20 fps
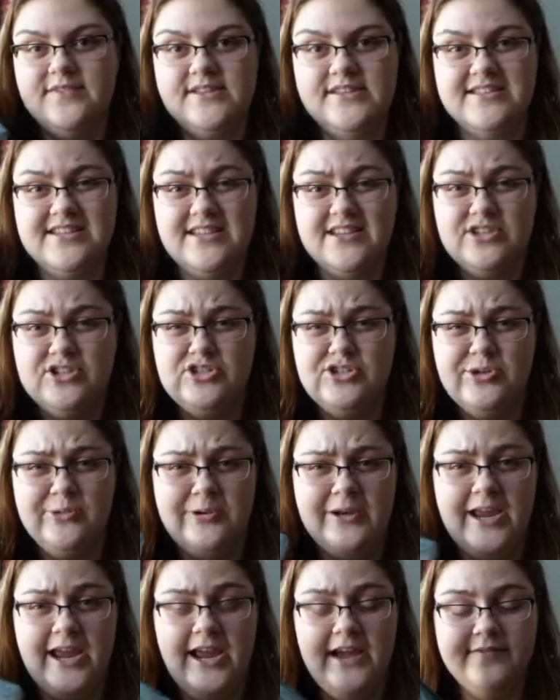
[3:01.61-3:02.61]
this like
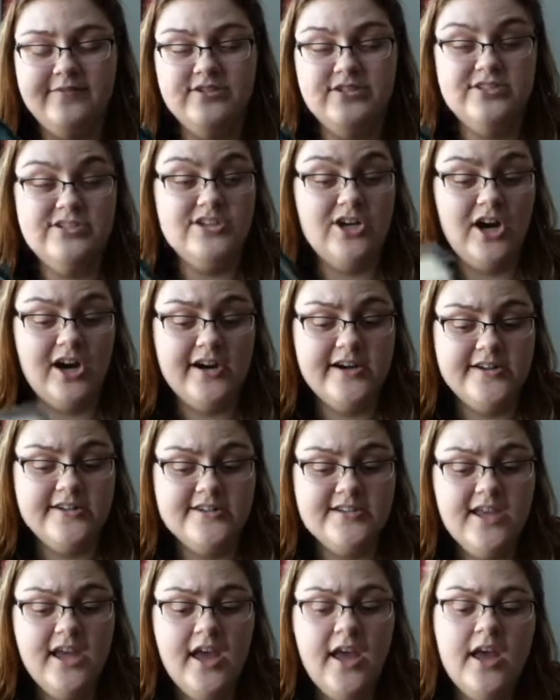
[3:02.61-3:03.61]
2.5
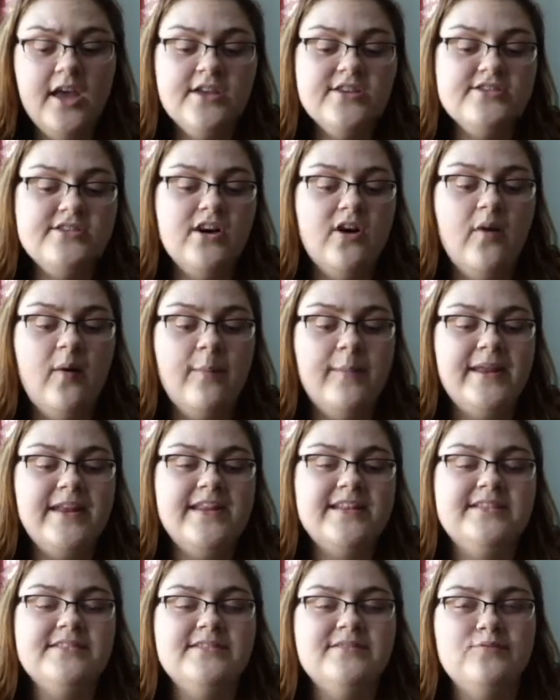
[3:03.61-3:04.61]
stars. So I
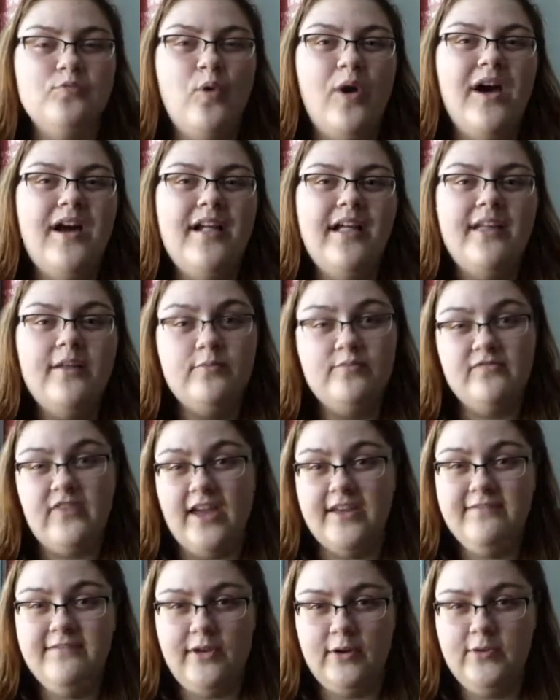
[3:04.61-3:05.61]
mean, while if
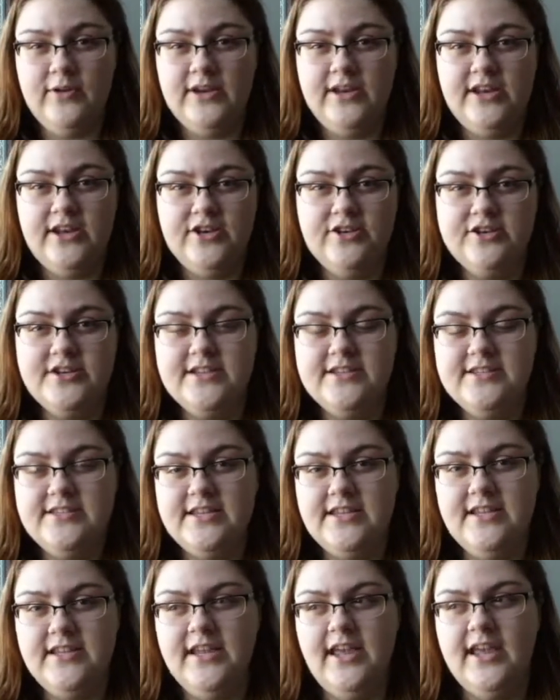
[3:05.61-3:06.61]
I found it
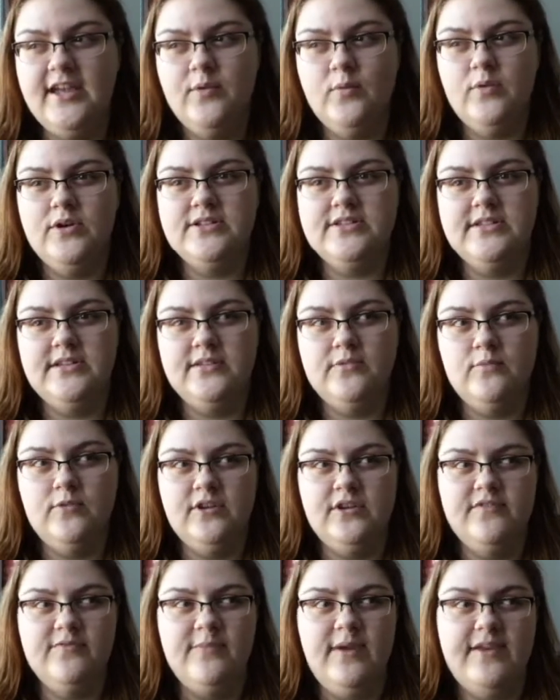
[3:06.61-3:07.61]
interesting, it wasn't
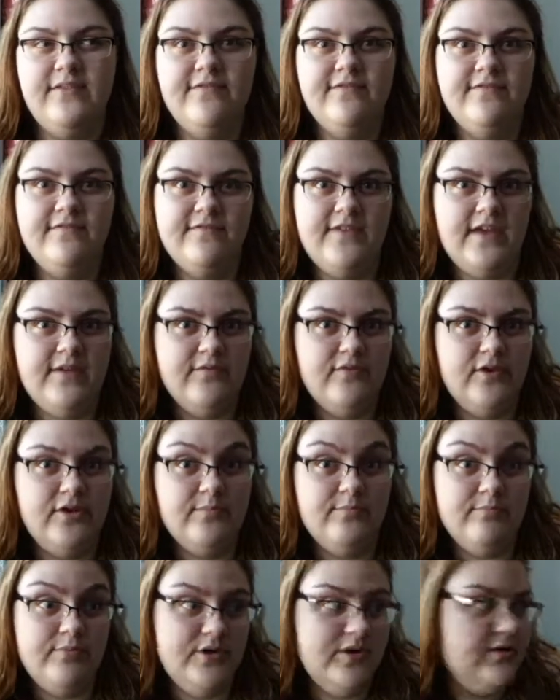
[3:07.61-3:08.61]
one of my
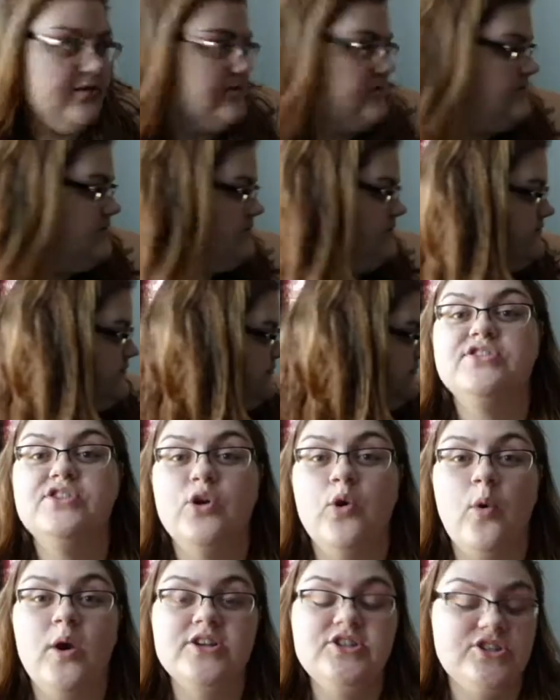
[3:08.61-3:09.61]
favorite books. So
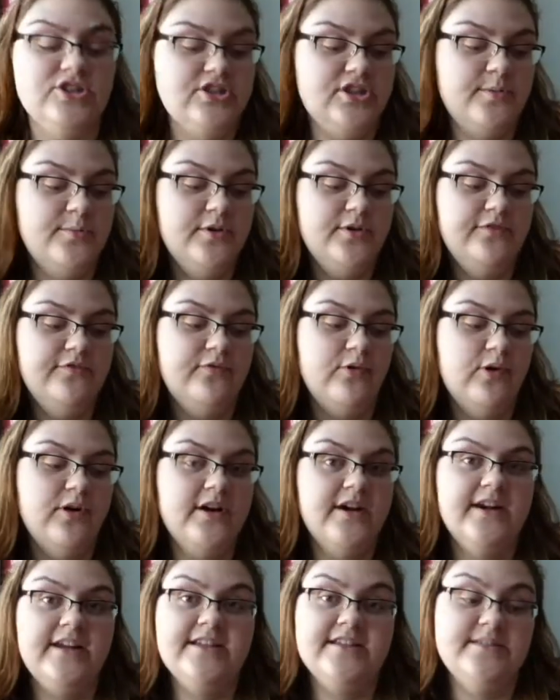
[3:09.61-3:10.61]
question number
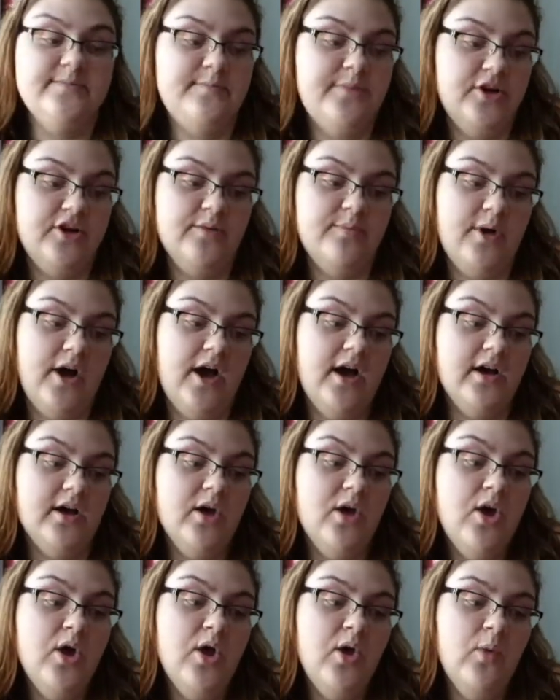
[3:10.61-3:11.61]
4 is Beer
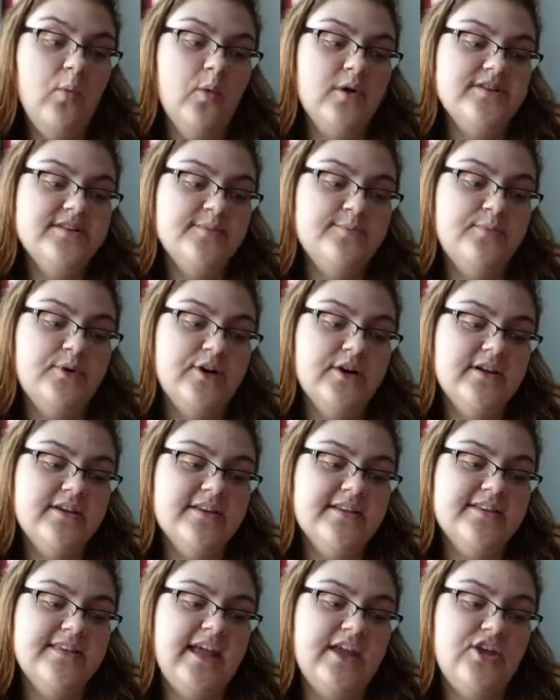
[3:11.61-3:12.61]
Bong. What's a
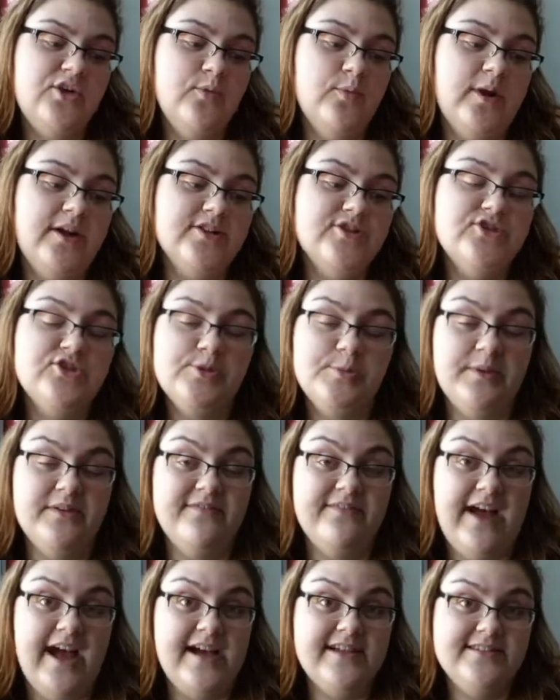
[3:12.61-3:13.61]
book that you read super
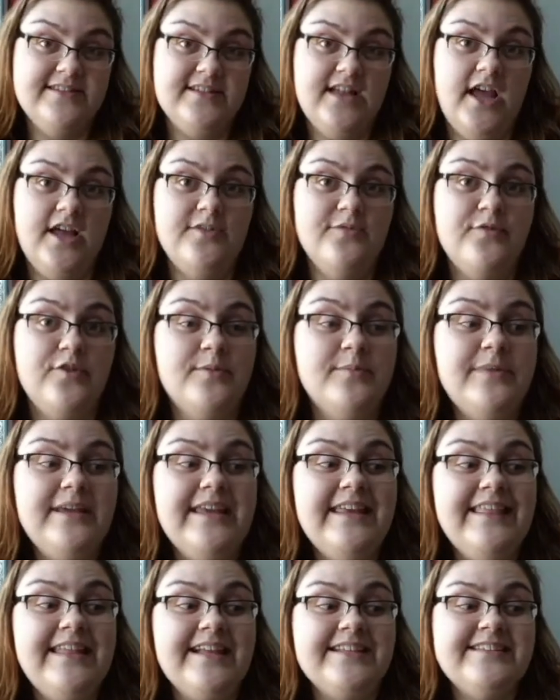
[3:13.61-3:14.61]
fast? And for
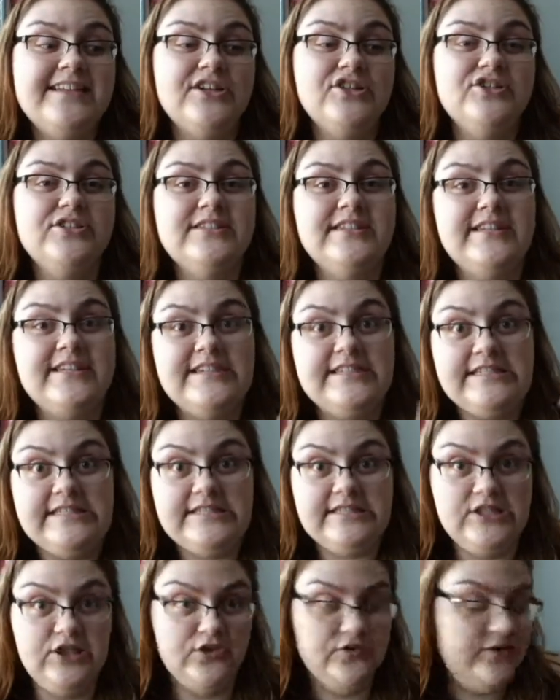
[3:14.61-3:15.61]
me, that's actually a
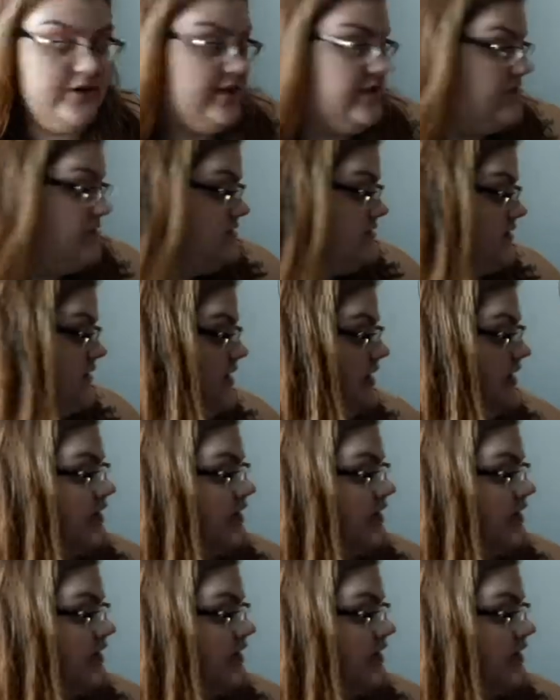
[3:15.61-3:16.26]
series.